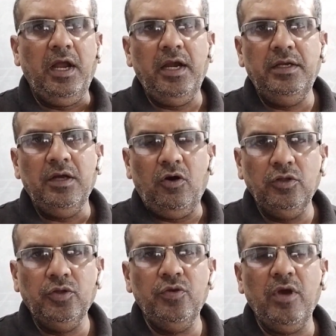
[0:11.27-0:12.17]
And
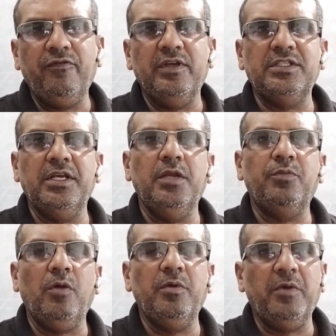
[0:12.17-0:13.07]
although you are facing any
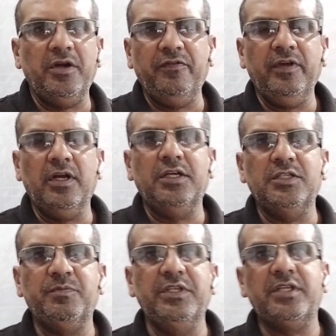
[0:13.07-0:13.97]
problem or
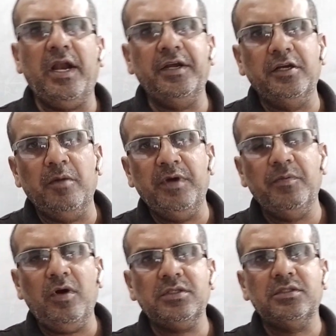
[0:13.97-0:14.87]
difficulties, please write in
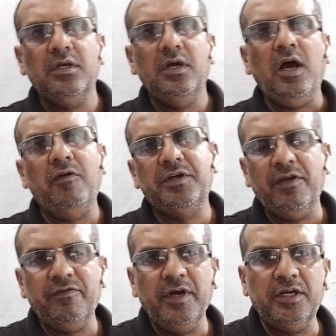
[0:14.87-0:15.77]
comment box. I will
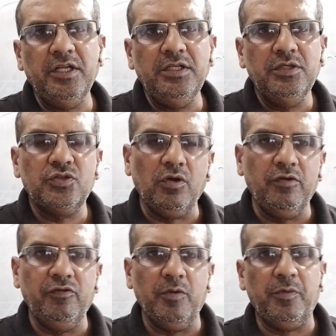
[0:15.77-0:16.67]
definitely
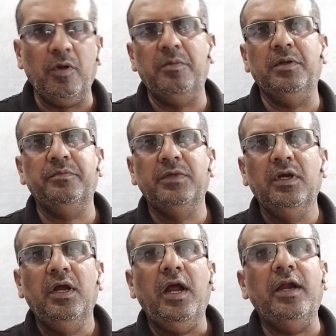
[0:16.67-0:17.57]
solve your problem.
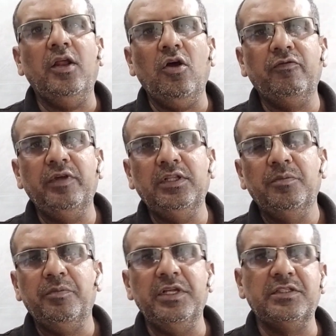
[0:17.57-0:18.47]
And along with,
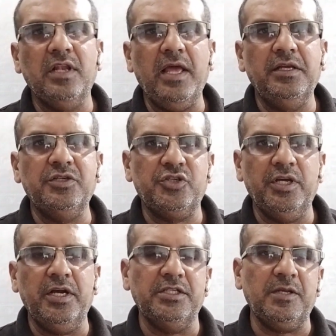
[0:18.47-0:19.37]
please like,
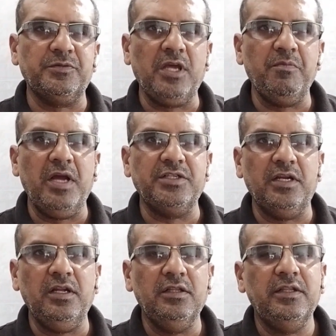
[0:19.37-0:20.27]
share and subscribe my
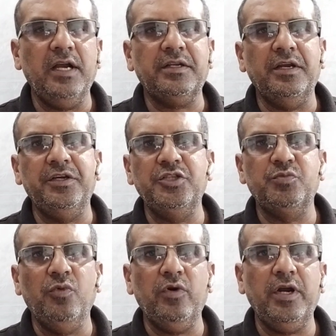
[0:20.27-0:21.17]
channel. That can
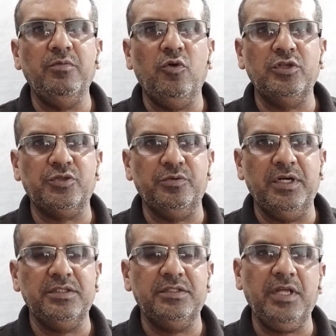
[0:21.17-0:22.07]
reach more and more
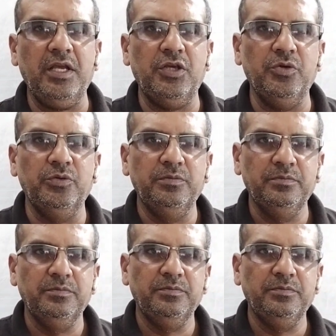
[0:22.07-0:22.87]
students. Thank you.